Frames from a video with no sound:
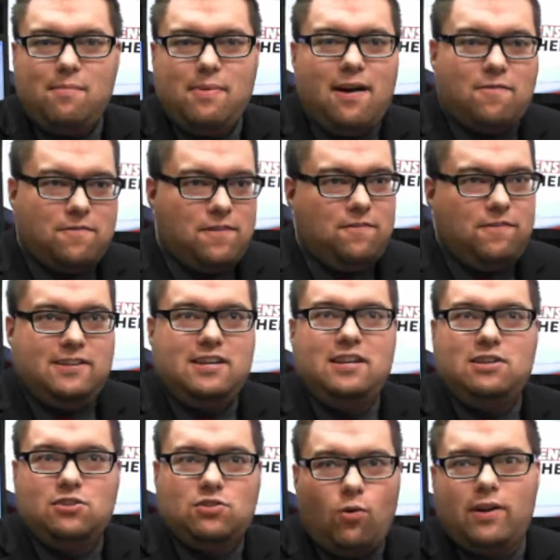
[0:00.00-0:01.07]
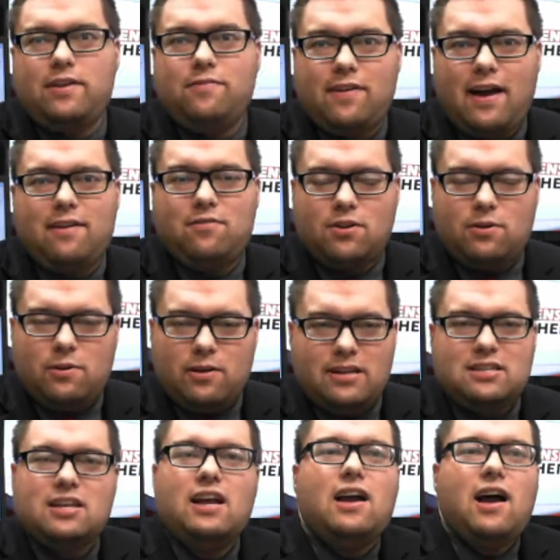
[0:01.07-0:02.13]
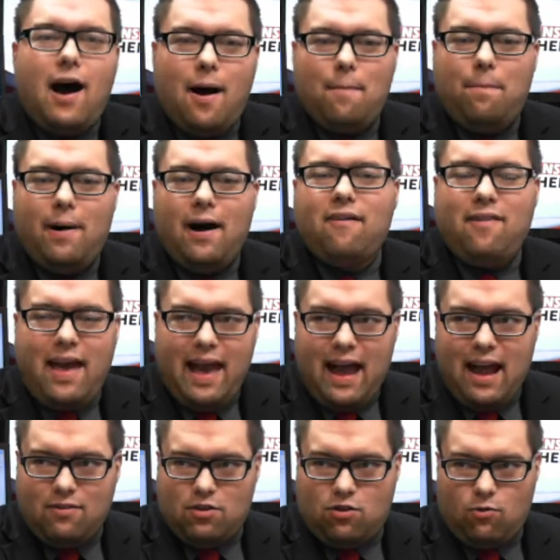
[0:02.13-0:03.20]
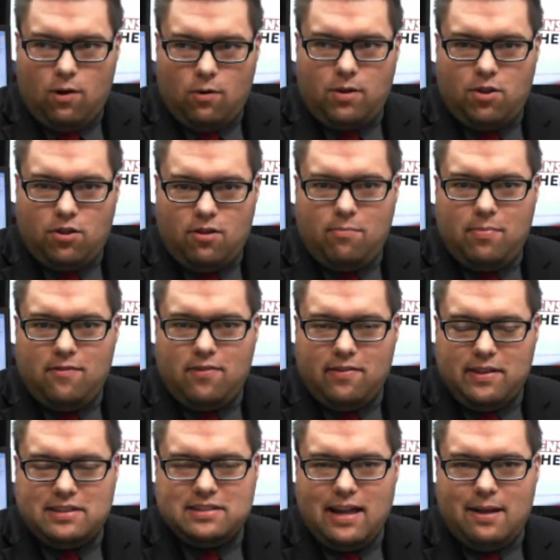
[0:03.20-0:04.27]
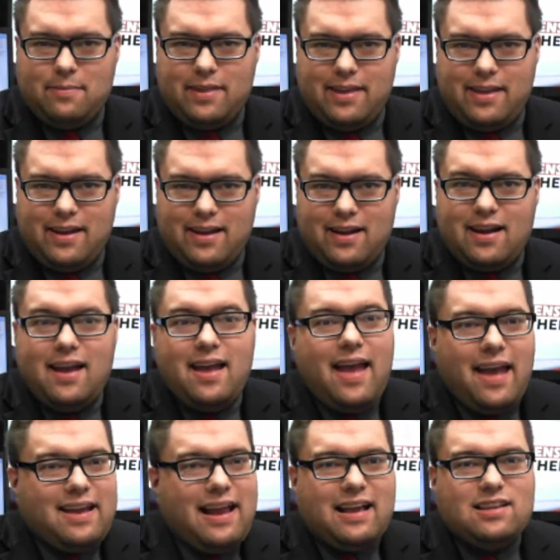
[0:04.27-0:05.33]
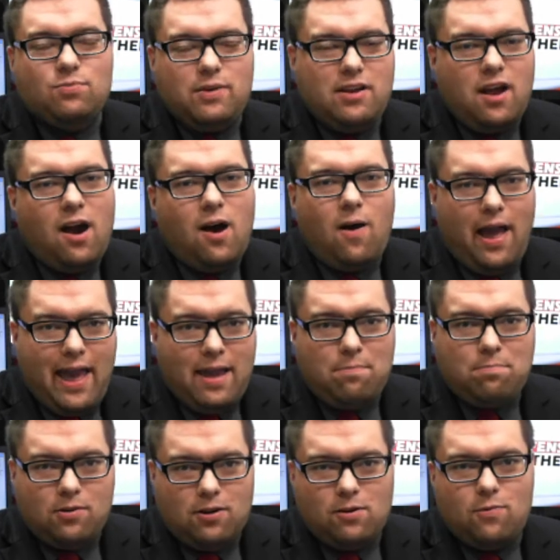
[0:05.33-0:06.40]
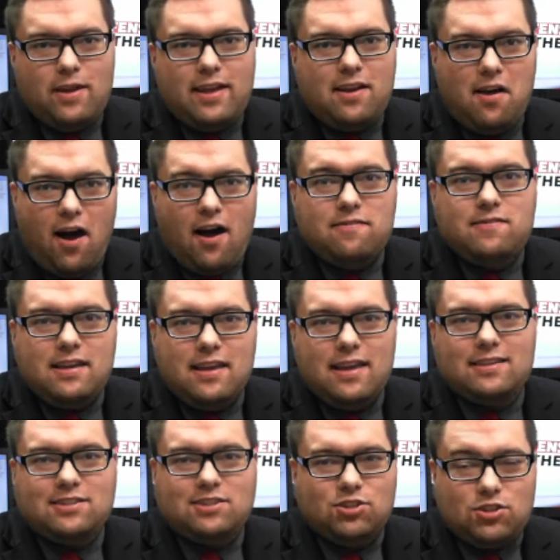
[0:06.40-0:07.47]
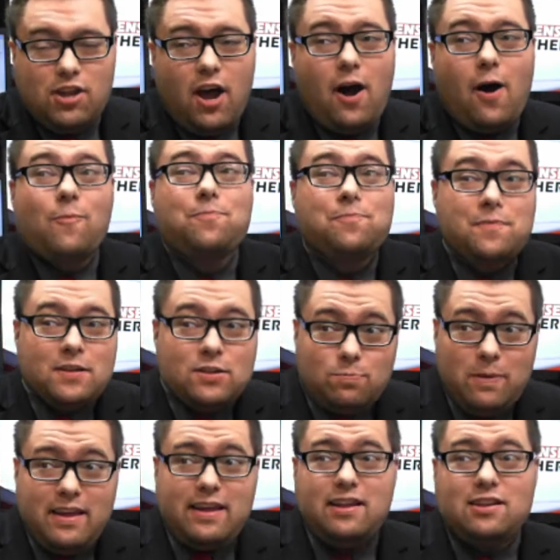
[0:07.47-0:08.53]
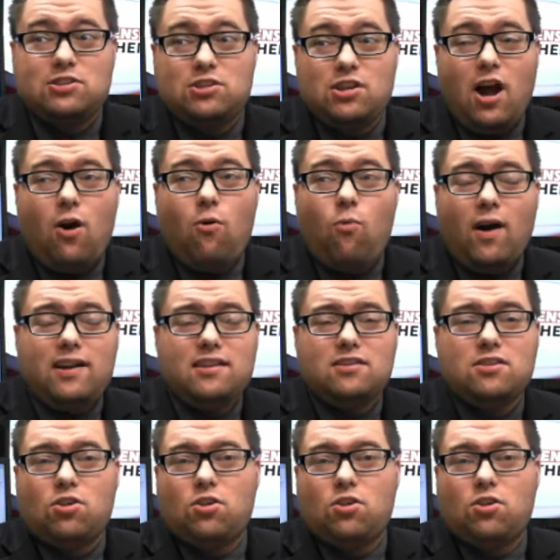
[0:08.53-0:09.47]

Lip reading: about 15 to 25 degrees above average to where we should be for this time of the year. And as we know, April, we can often get snow. Speaking of snow, wanted to